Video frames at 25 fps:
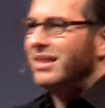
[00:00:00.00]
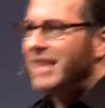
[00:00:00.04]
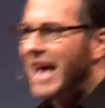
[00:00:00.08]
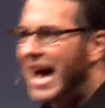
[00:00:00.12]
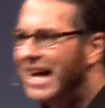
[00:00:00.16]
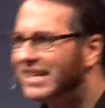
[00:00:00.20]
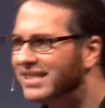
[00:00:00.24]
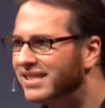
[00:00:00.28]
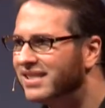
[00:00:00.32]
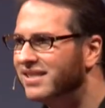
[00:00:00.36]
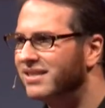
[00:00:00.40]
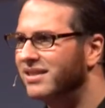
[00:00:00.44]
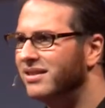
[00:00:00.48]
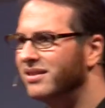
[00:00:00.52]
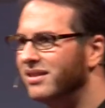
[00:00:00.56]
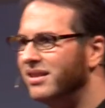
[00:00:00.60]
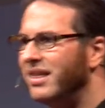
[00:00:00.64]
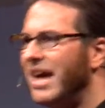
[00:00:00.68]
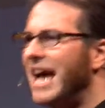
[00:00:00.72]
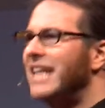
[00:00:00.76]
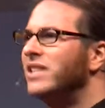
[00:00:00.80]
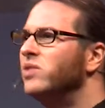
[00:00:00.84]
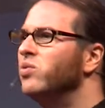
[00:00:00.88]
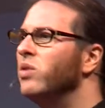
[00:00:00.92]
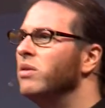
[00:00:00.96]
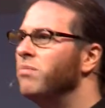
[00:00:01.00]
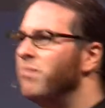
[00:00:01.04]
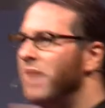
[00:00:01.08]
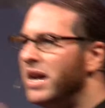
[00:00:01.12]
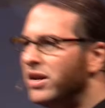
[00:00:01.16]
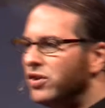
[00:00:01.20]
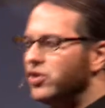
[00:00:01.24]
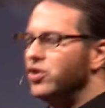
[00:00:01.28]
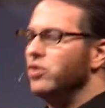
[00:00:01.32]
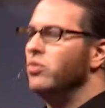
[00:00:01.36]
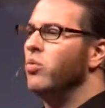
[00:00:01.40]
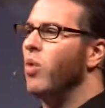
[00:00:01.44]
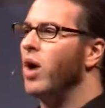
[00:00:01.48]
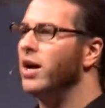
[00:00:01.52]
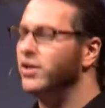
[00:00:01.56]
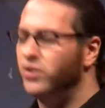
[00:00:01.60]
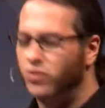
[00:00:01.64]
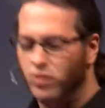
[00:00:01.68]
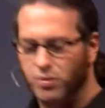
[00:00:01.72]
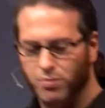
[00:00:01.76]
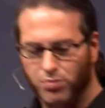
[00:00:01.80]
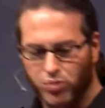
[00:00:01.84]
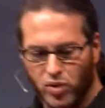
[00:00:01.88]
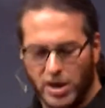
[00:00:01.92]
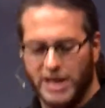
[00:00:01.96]
that's what makes you want
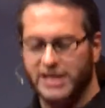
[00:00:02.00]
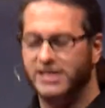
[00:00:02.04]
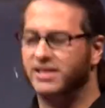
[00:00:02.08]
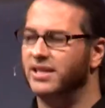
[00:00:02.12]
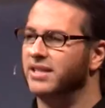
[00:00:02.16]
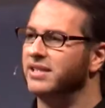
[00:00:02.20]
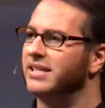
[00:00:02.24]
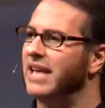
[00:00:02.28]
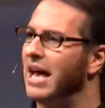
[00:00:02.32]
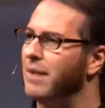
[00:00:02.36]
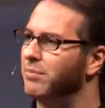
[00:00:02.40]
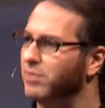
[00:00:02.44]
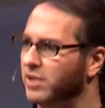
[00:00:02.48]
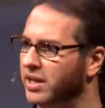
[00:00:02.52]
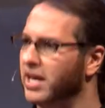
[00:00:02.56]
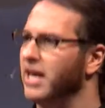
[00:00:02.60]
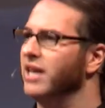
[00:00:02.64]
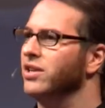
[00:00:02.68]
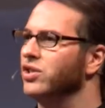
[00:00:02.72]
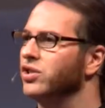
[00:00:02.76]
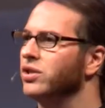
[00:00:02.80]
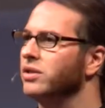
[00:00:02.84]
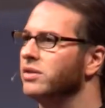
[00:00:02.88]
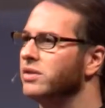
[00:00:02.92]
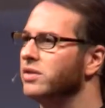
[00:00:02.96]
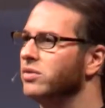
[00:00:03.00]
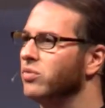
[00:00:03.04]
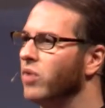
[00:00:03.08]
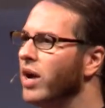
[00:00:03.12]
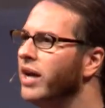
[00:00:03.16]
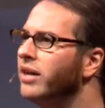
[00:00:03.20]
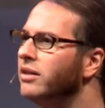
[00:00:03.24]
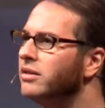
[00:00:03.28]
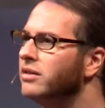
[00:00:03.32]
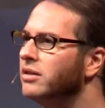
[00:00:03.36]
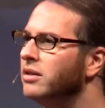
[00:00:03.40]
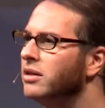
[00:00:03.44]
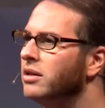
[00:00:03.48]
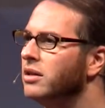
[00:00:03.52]
to embrace these applications, right?